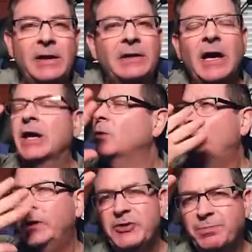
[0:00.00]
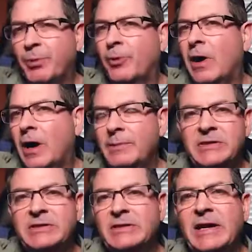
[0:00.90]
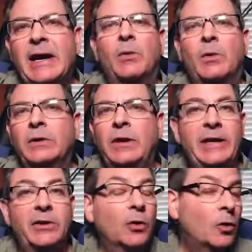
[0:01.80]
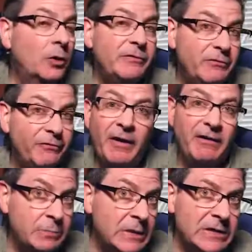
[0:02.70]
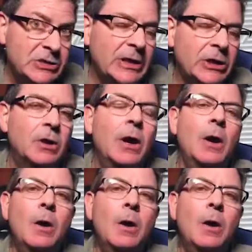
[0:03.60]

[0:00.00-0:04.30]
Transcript: not what is promised an hour later or even 5 minutes later.